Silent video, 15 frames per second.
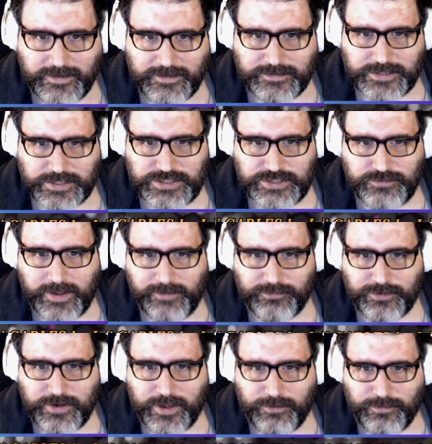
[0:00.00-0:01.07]
Did you ever
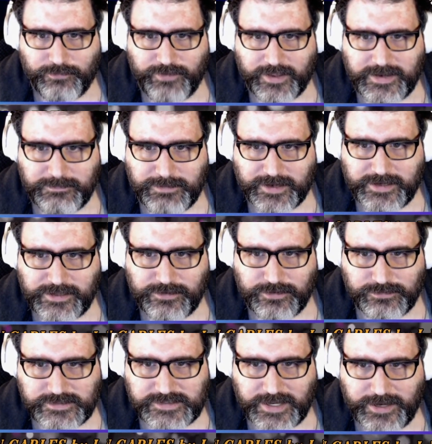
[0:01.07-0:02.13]
know of anybody
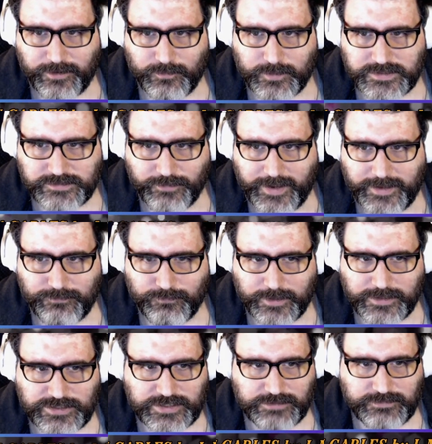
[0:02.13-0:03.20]
whose hair was red when
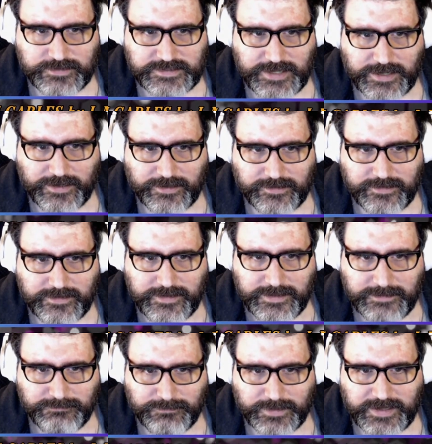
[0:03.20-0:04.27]
she was young,
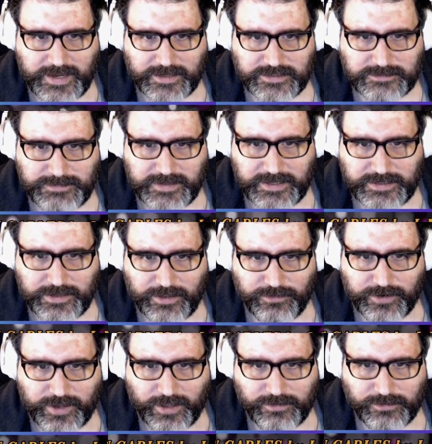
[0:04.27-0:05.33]
but got to be another
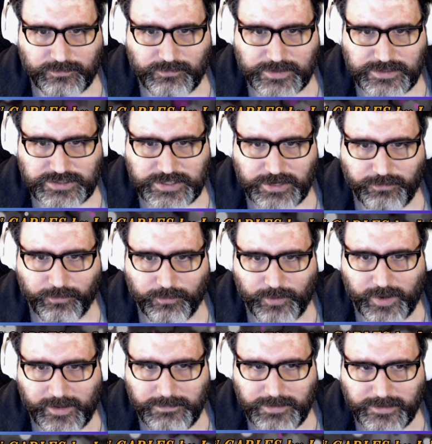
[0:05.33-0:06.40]
color when she grew
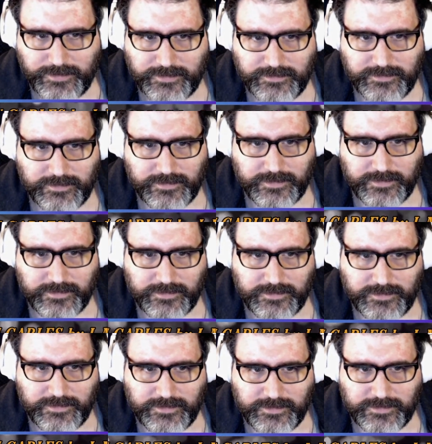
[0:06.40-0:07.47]
up?
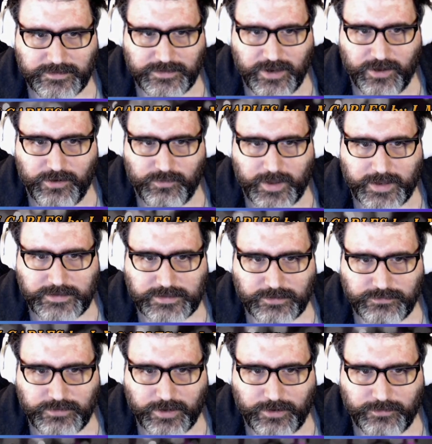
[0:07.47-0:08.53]
No, I
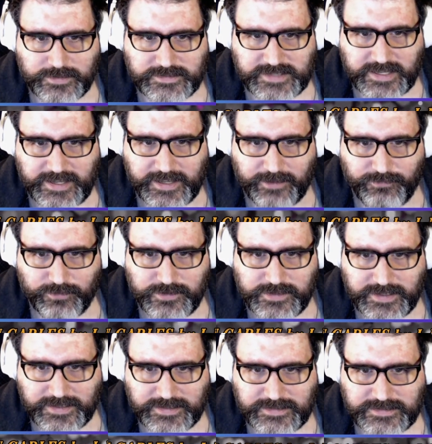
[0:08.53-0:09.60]
don't know as I ever
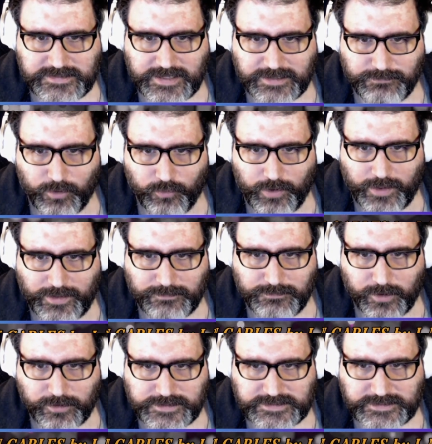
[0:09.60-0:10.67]
did, said Marilla
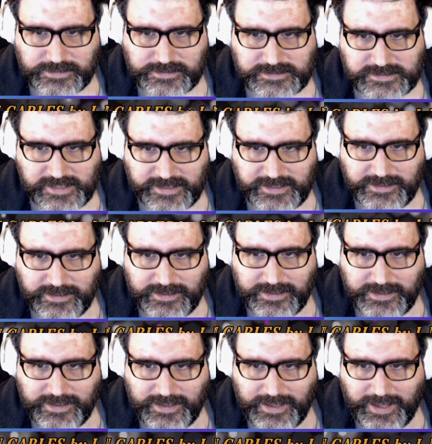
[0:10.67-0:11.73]
mercilessly,
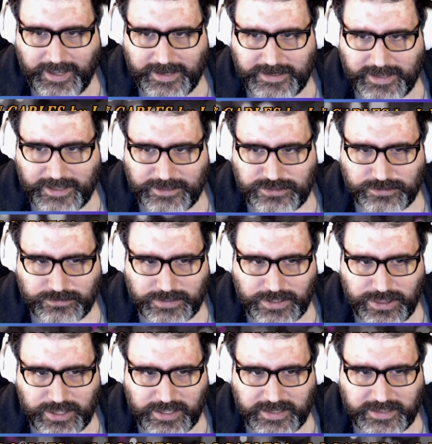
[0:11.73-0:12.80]
and I shouldn't
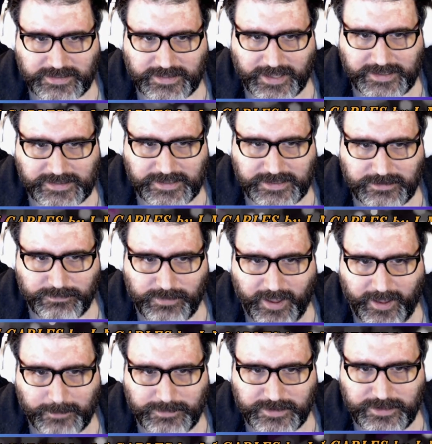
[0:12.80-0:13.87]
think it likely to
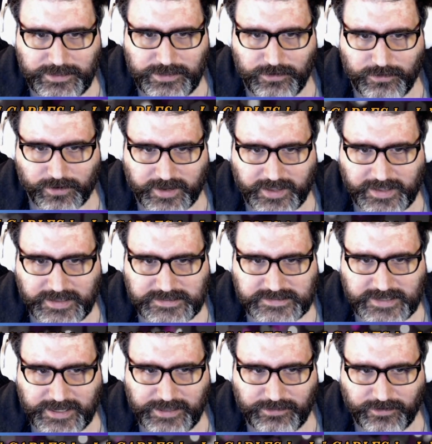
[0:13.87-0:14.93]
happen in your case
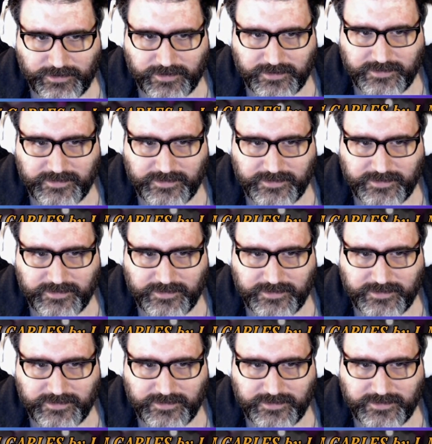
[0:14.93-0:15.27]
either.